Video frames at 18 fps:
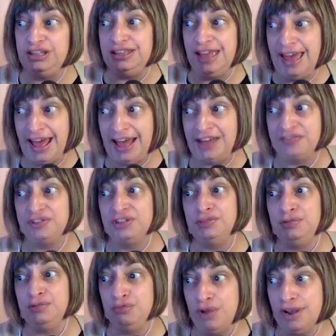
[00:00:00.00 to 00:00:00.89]
have to
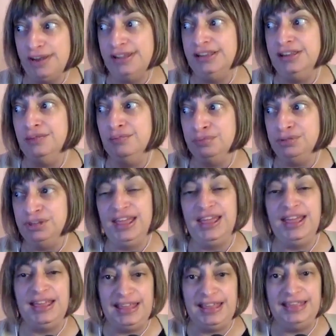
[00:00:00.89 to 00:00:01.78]
be ready to
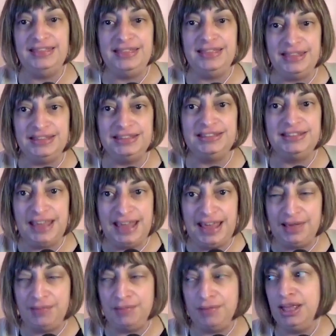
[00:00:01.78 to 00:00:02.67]
play in this
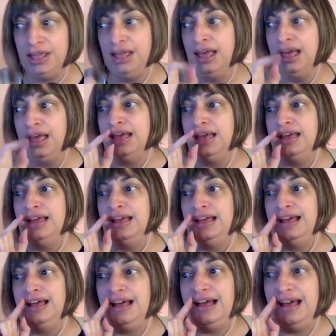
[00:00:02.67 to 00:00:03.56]
game.
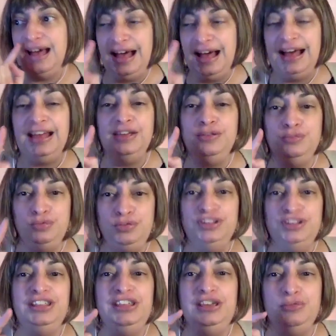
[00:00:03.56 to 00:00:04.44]
I
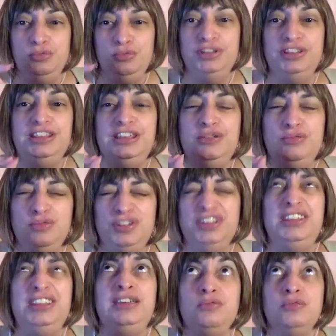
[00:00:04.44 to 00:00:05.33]
really, really,
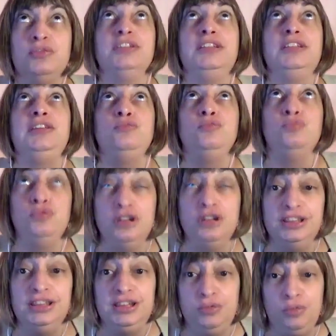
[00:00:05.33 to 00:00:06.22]
really, really,
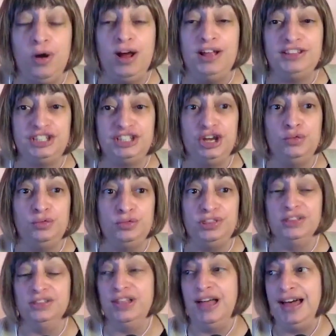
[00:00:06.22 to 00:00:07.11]
really want to go with
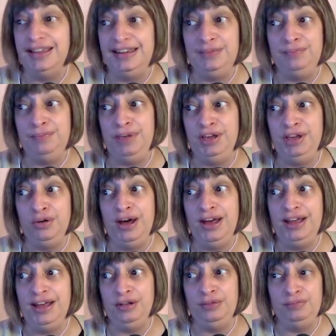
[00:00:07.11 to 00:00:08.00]
the line and pick
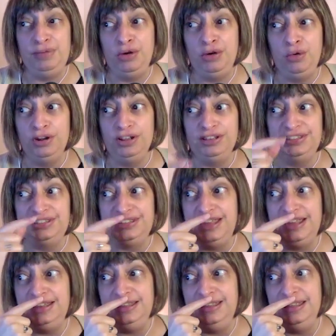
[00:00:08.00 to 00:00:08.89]
Oregon
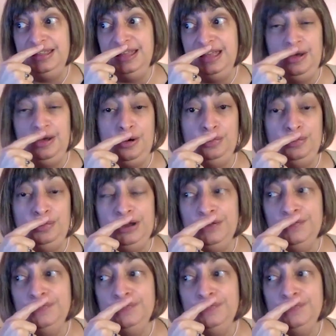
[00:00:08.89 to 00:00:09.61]
State at home here.